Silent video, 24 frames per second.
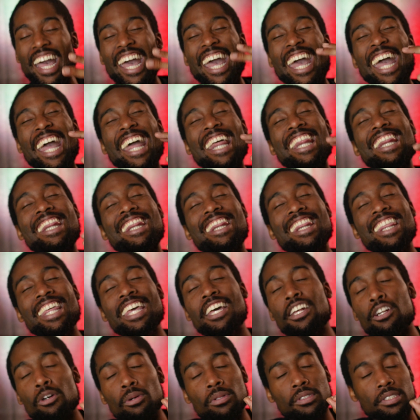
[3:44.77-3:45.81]
and
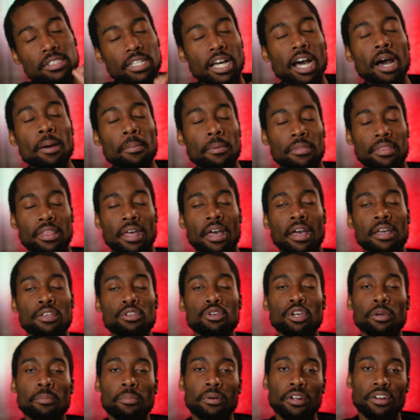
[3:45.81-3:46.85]
then on top of that you
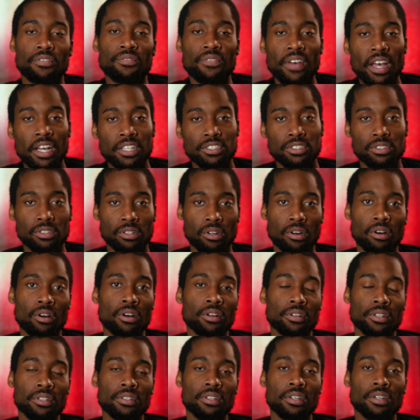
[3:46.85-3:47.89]
can put a faster
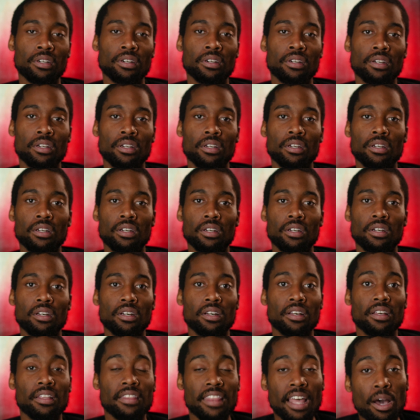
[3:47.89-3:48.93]
card in there
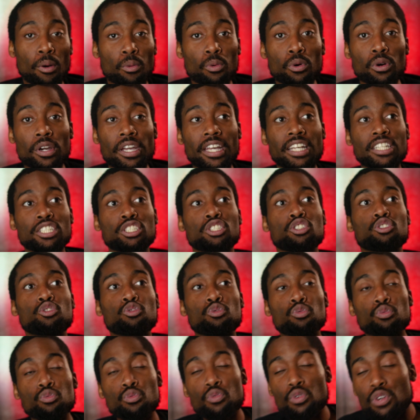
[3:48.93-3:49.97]
that will
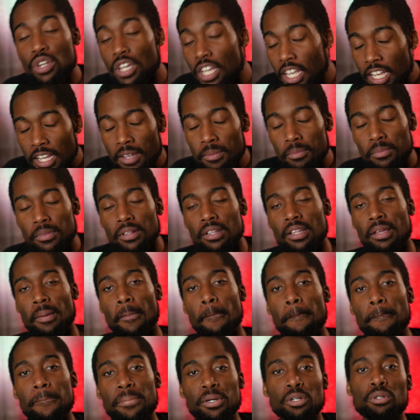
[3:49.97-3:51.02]
extremely
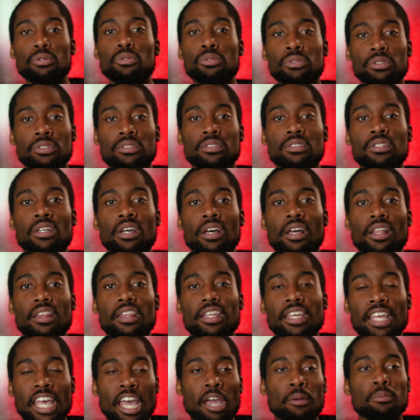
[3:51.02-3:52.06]
boost the
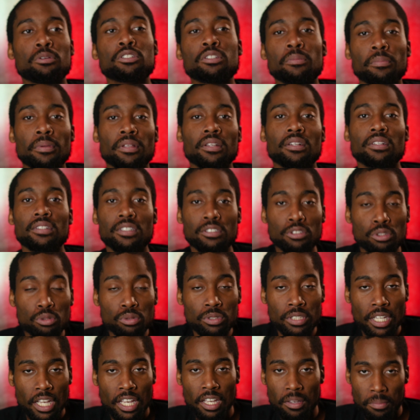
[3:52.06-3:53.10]
camera's ability to
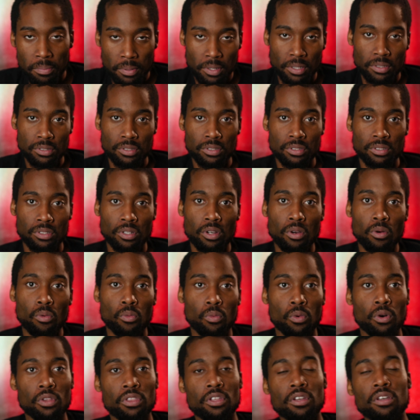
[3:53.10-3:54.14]
take pictures,
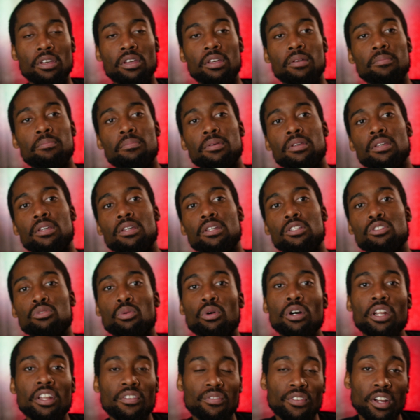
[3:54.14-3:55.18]
whether it be
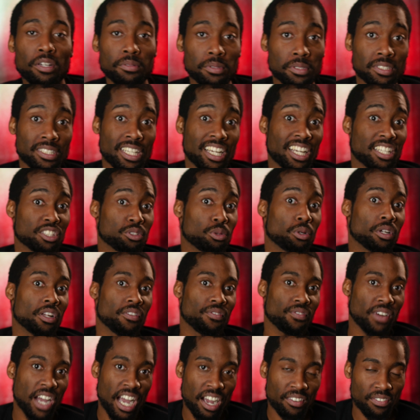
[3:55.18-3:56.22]
20 frames a second,
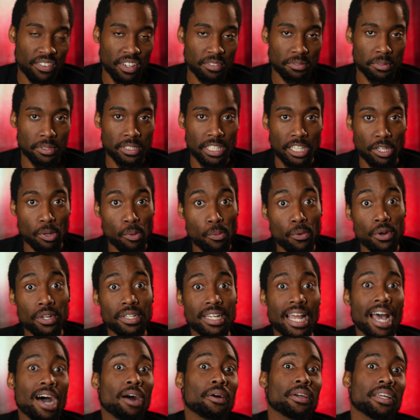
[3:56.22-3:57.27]
25 frames a second. We're
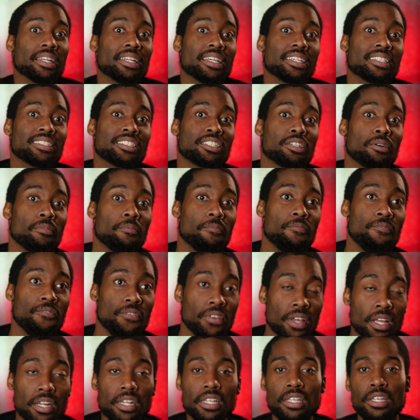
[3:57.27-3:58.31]
now getting to
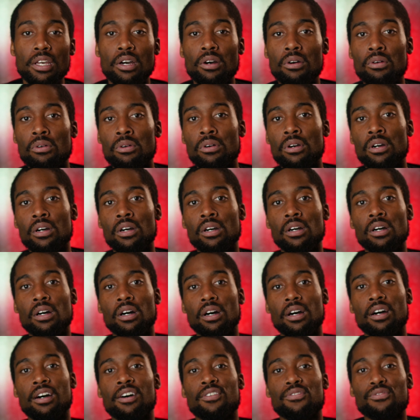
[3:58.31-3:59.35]
video
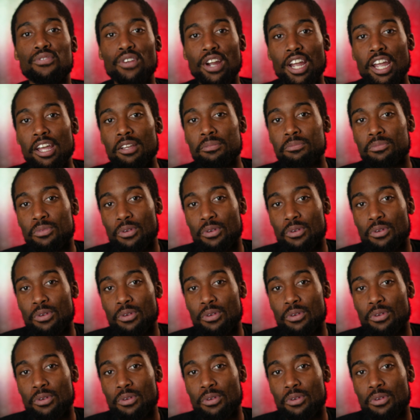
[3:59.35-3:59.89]
frame